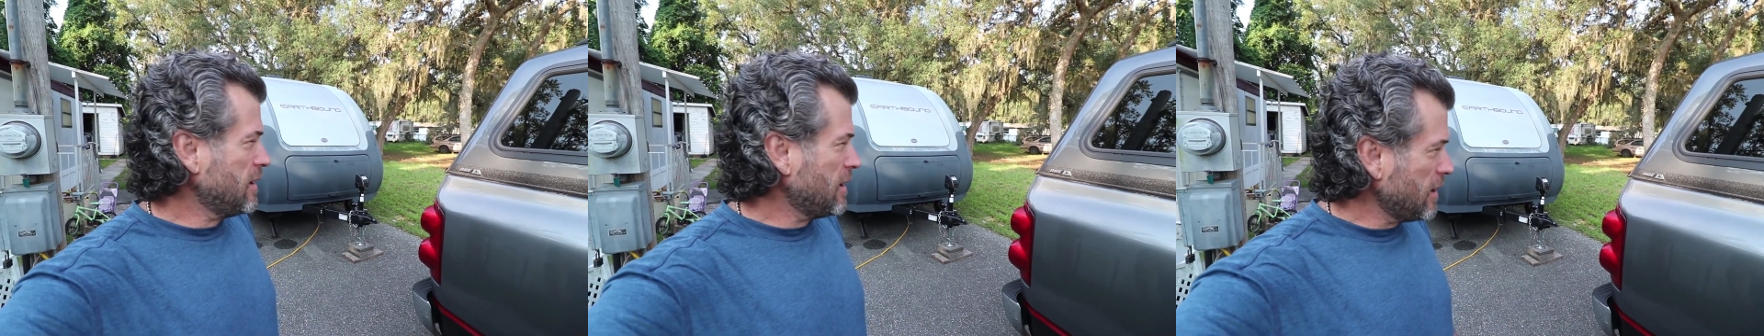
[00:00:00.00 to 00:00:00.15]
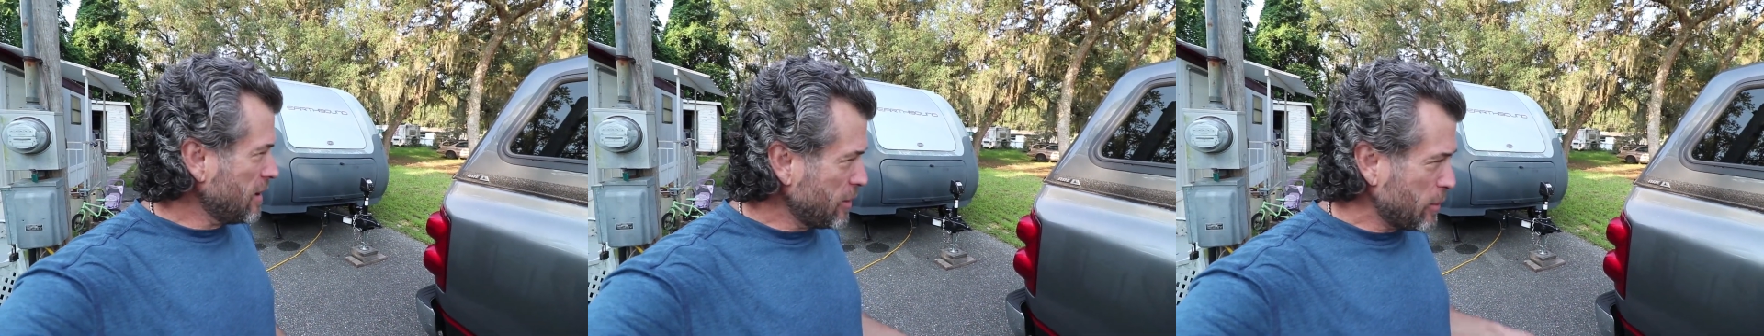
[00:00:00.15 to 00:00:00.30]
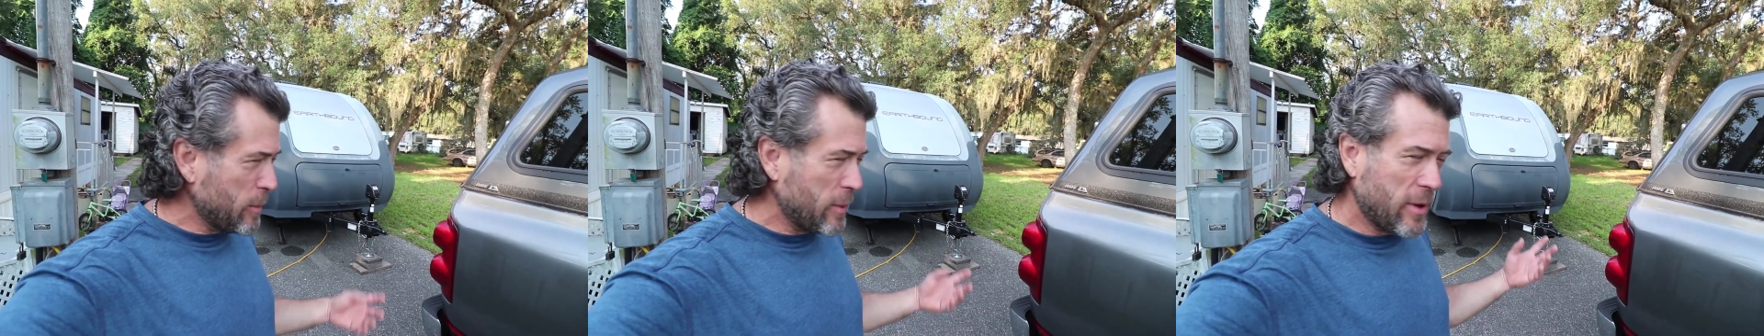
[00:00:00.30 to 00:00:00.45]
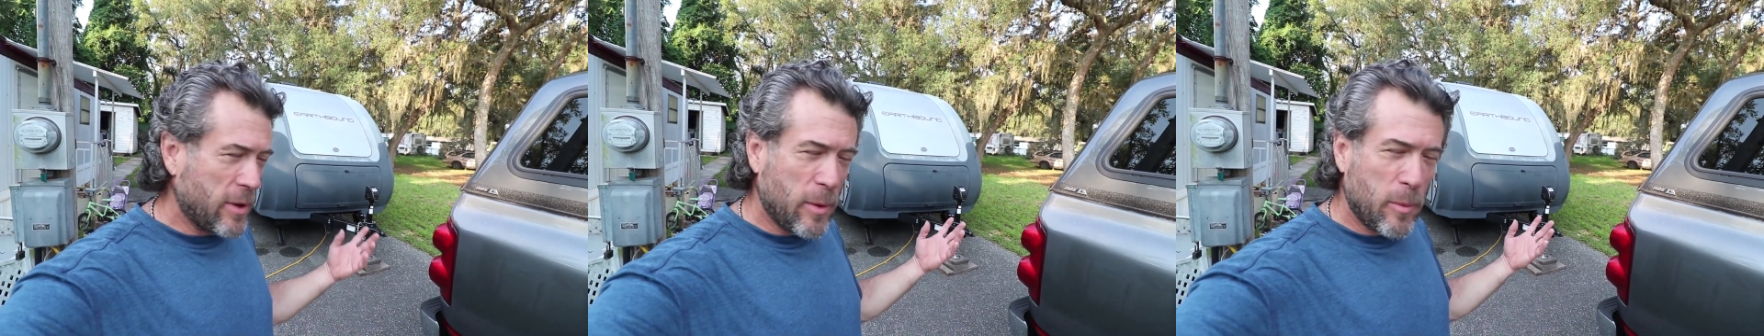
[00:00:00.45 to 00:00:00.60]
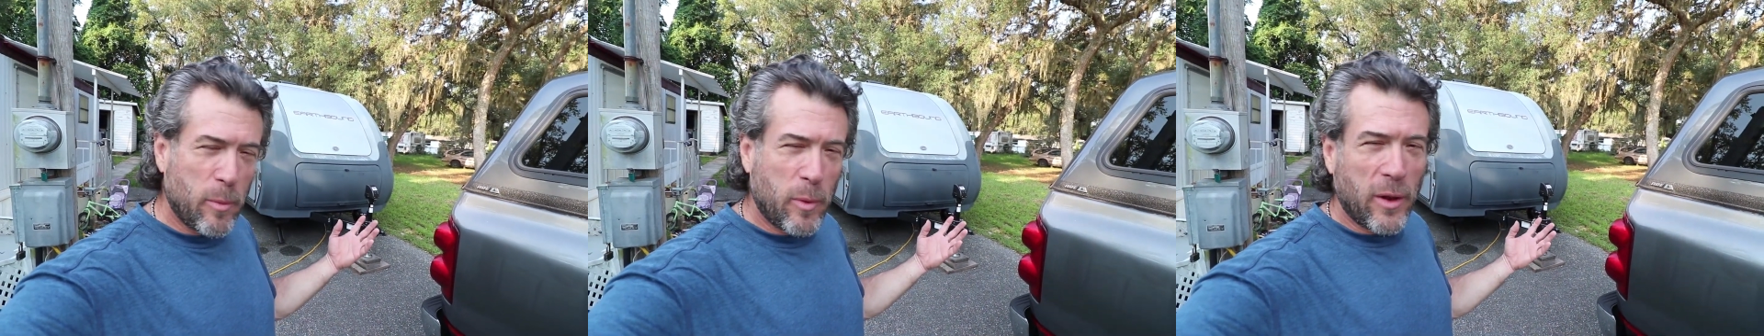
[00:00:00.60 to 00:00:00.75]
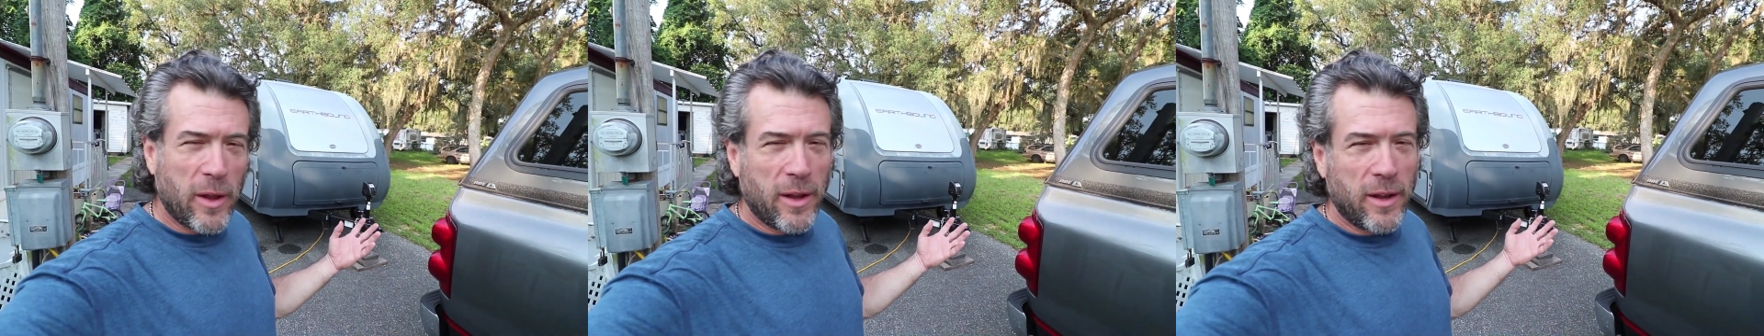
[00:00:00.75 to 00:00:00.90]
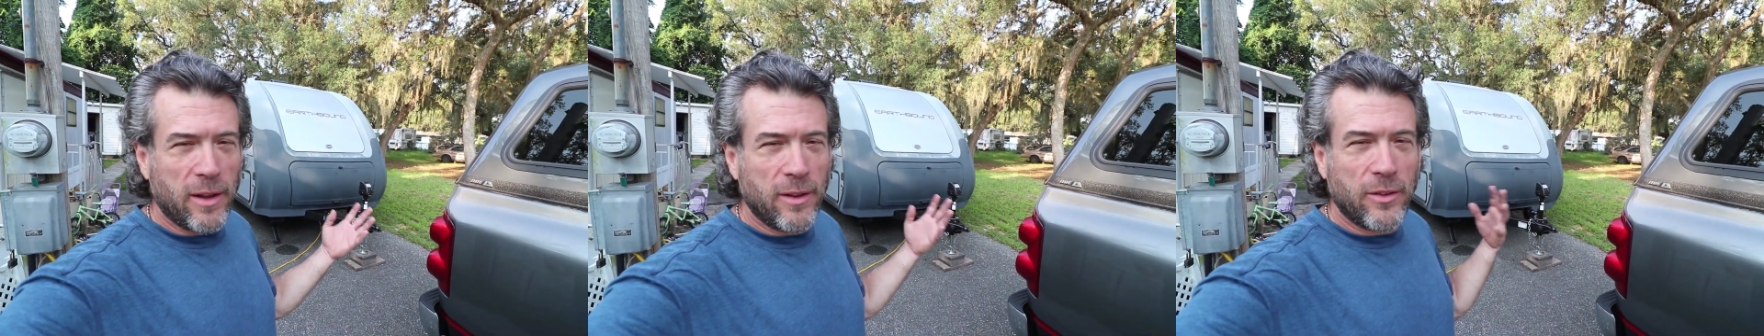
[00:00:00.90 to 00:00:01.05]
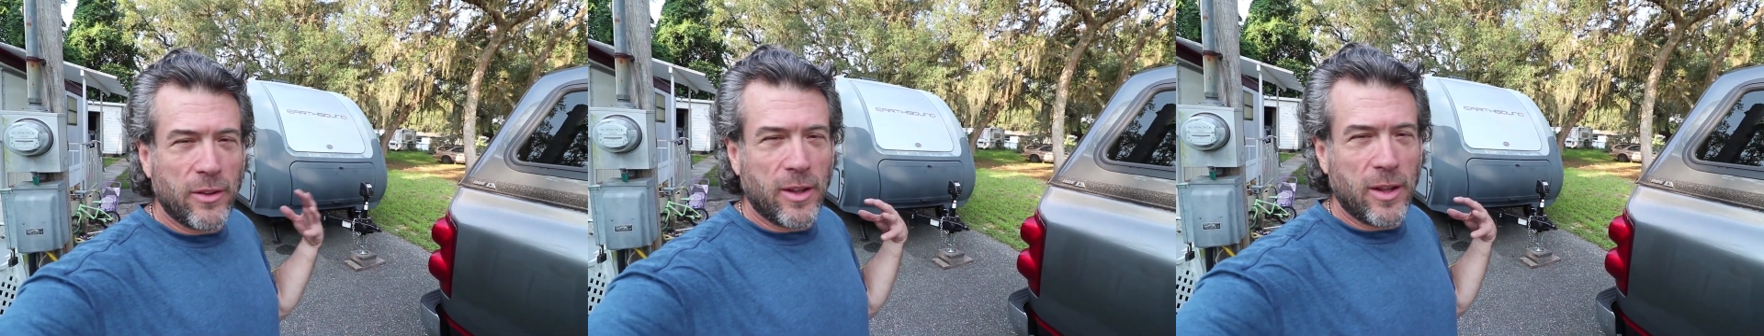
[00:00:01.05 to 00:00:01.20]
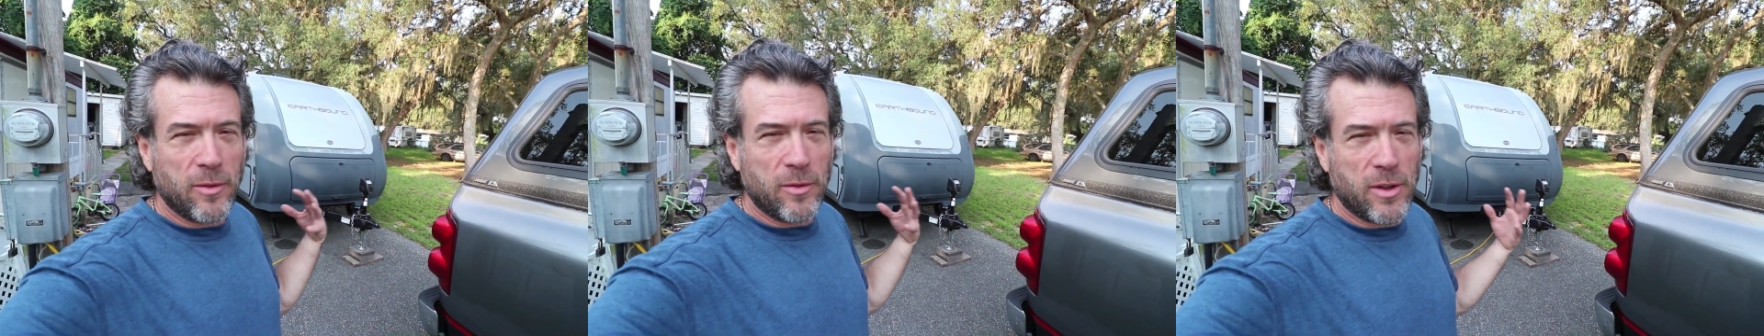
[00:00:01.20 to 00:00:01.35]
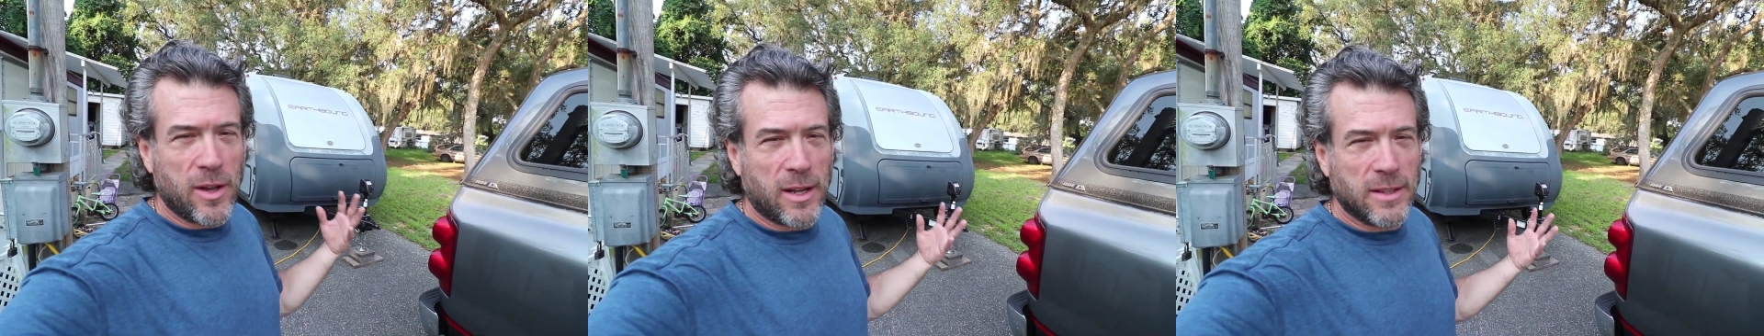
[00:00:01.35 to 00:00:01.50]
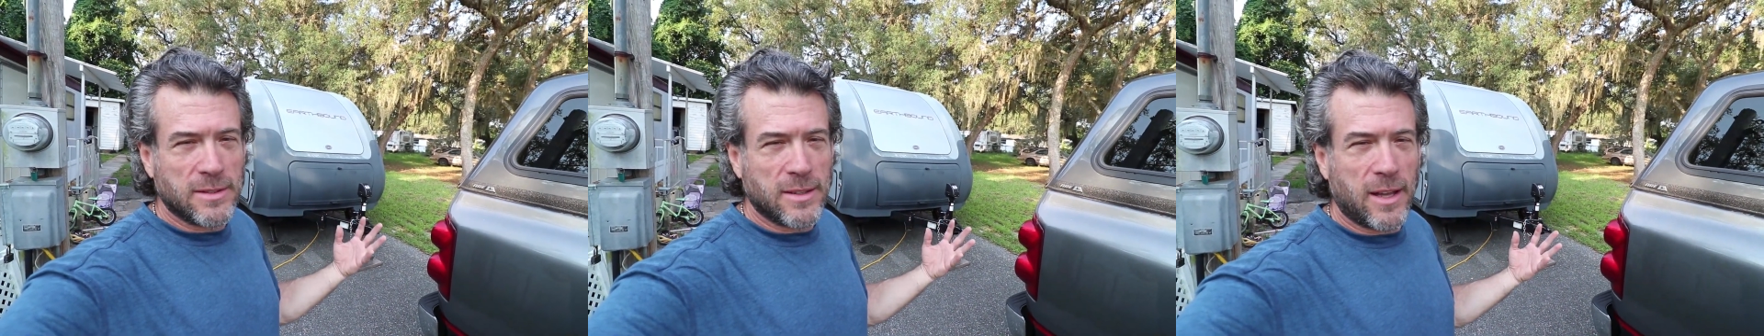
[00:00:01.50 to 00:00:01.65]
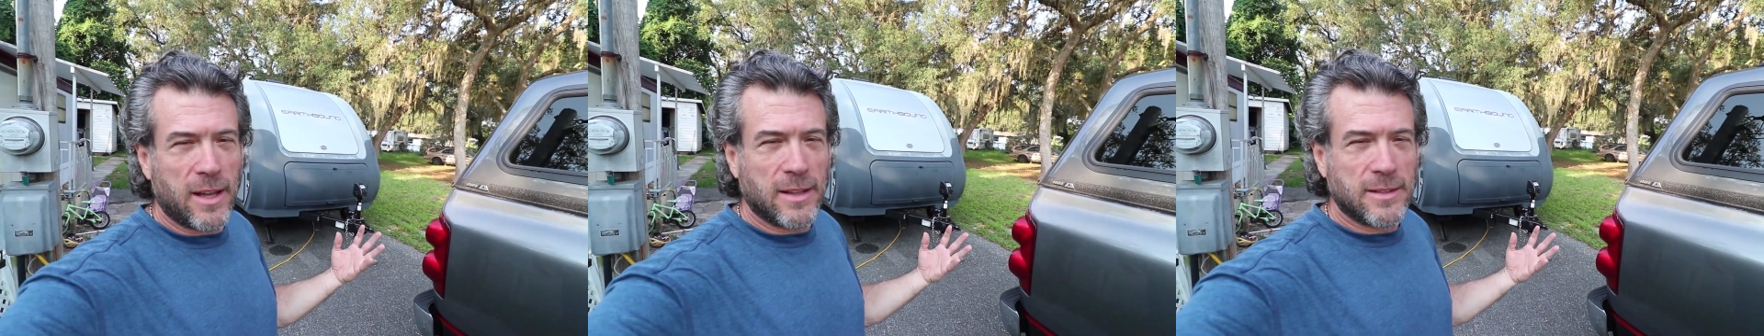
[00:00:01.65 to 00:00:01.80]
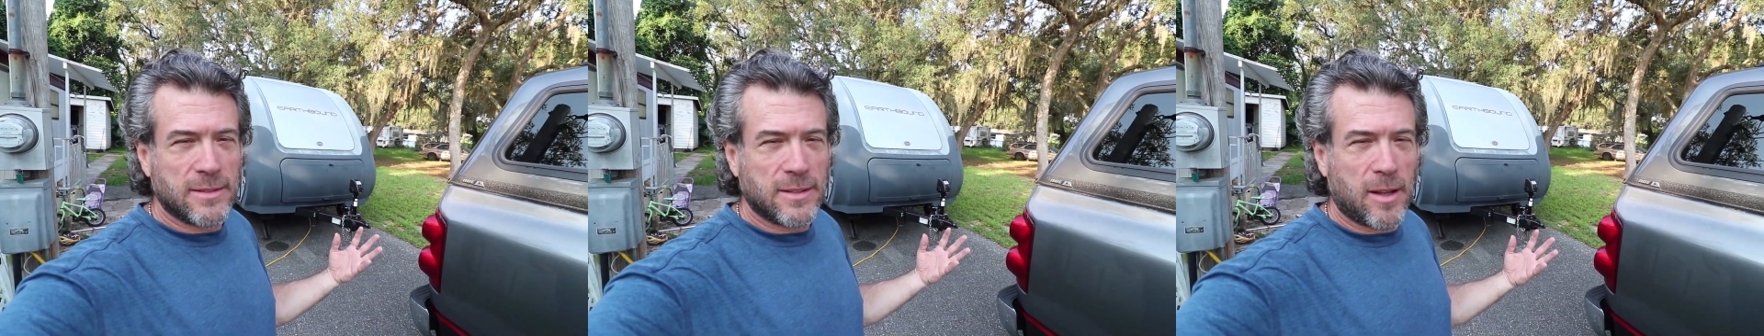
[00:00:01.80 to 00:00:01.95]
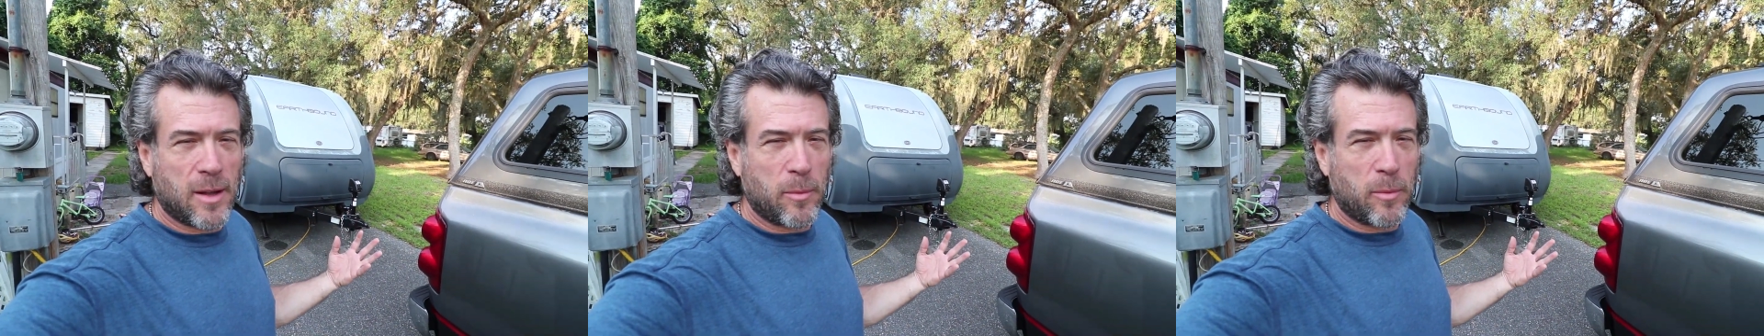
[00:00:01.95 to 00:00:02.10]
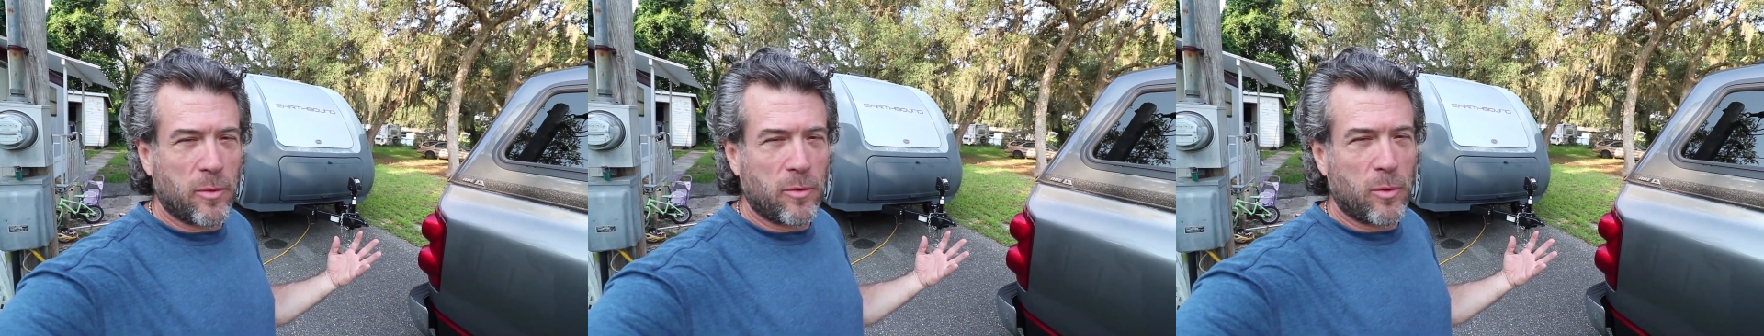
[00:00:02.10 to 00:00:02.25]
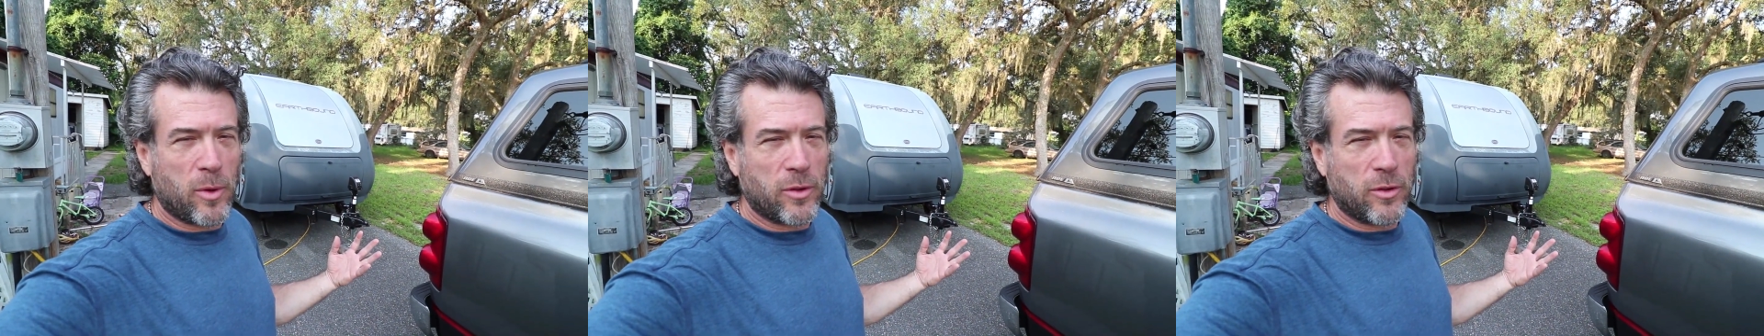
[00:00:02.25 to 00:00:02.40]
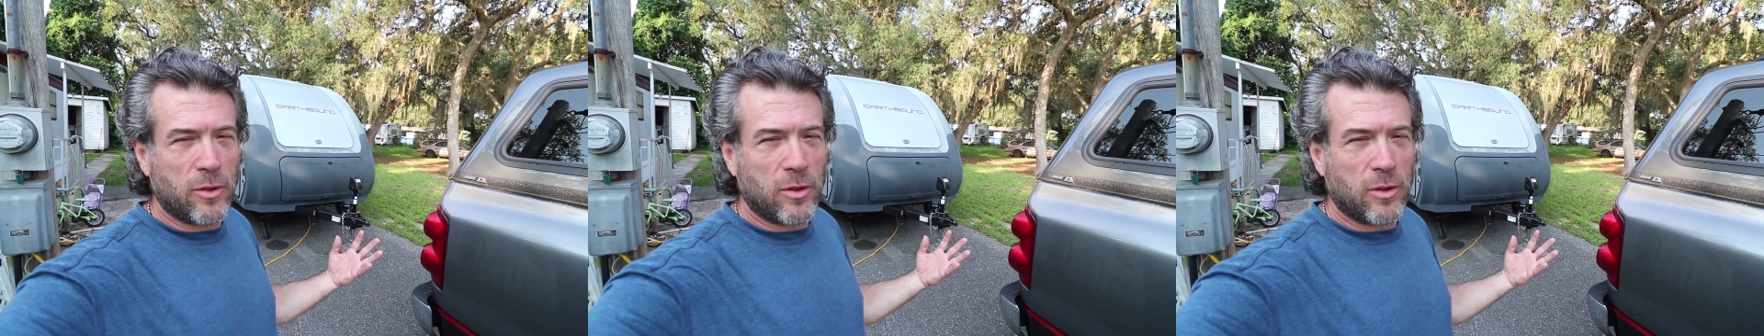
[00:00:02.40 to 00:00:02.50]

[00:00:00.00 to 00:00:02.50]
A little bit complaining to give you guys a heads up of what